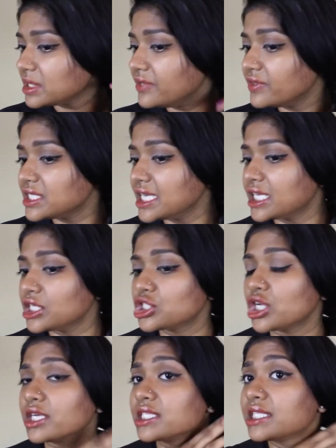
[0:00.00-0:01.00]
Even taking
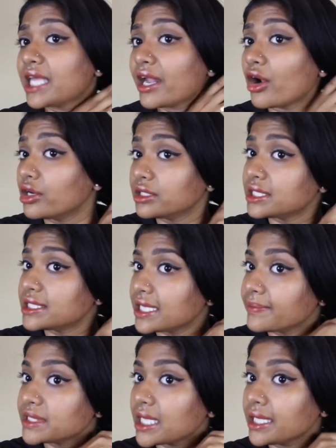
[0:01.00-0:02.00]
chunks that aren't the
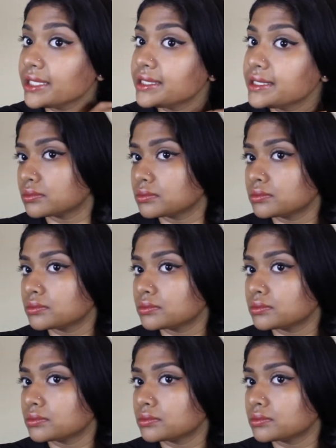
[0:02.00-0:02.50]
same size.